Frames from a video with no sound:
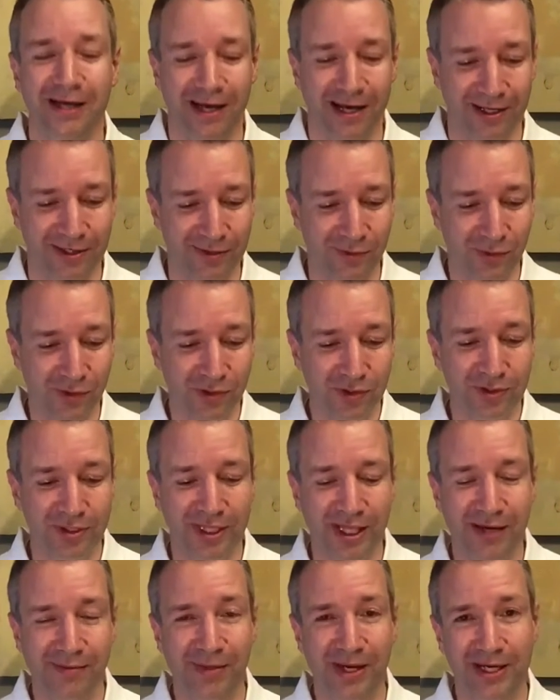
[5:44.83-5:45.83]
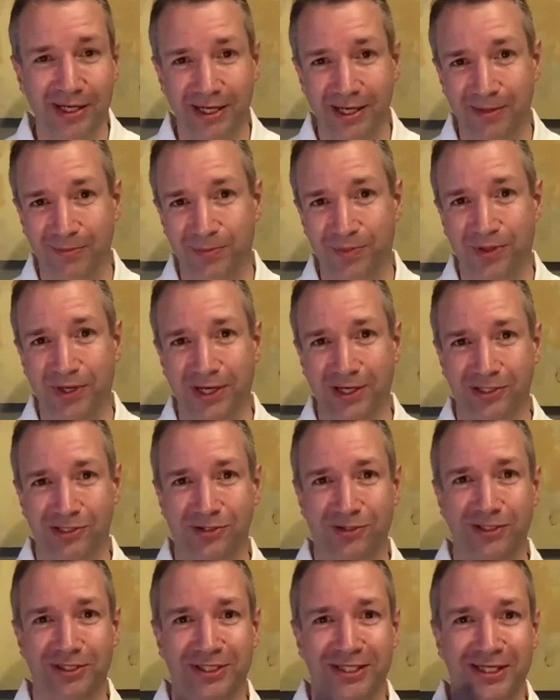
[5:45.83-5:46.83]
And the word they made up, as you
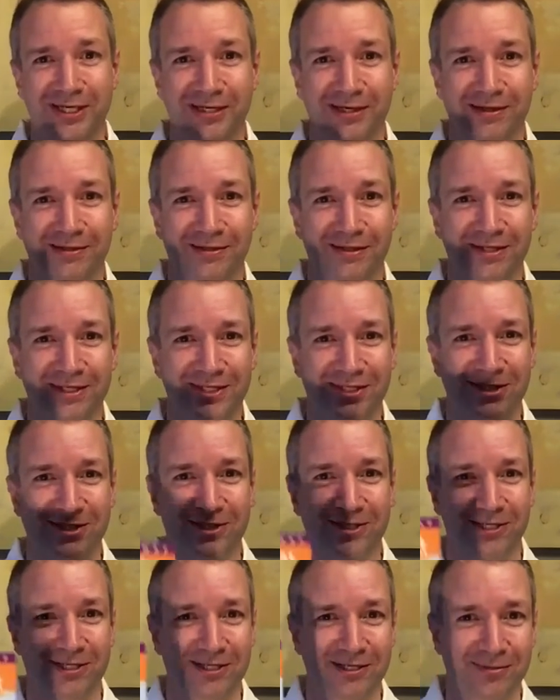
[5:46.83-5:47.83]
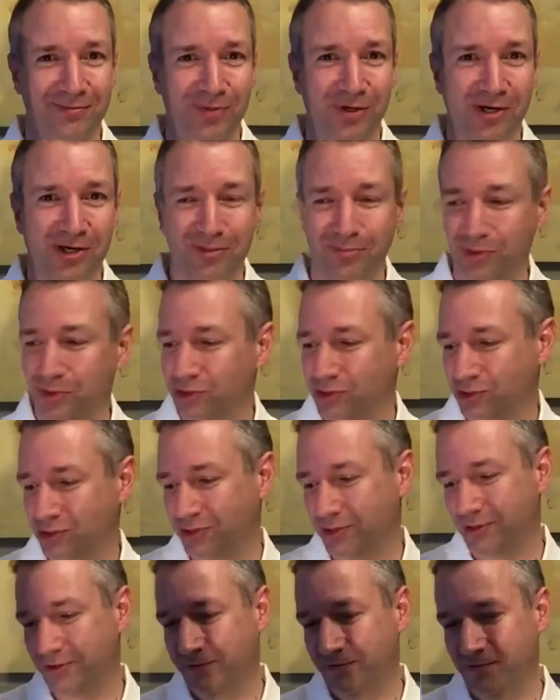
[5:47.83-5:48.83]
can see on this park
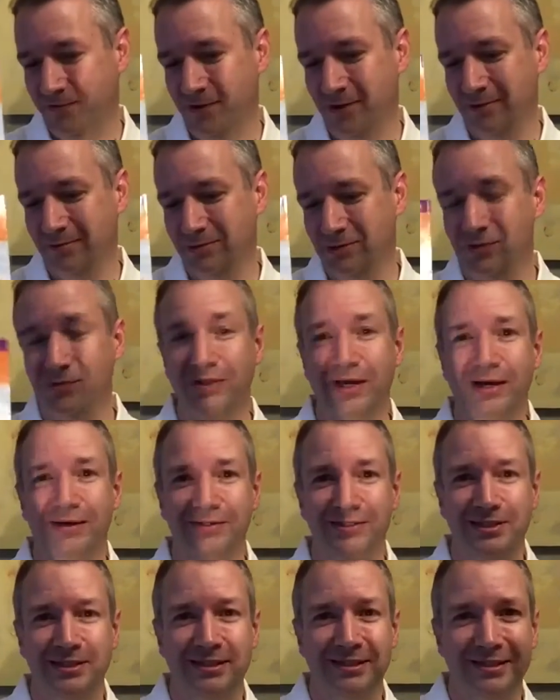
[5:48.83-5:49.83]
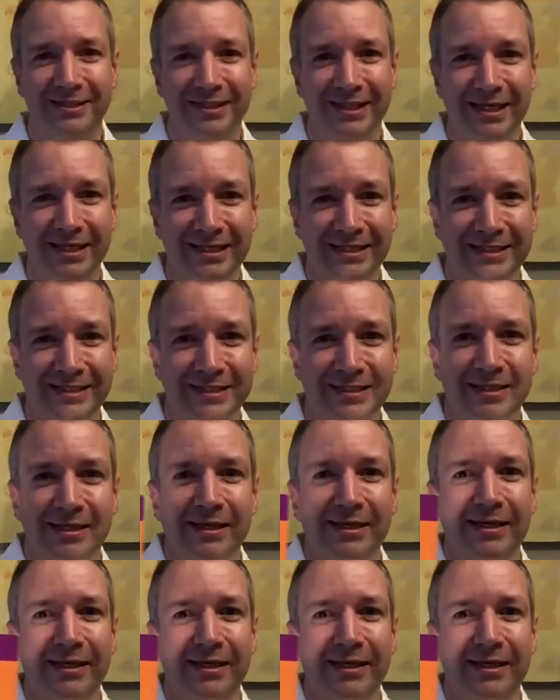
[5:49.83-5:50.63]
brochure from 2006,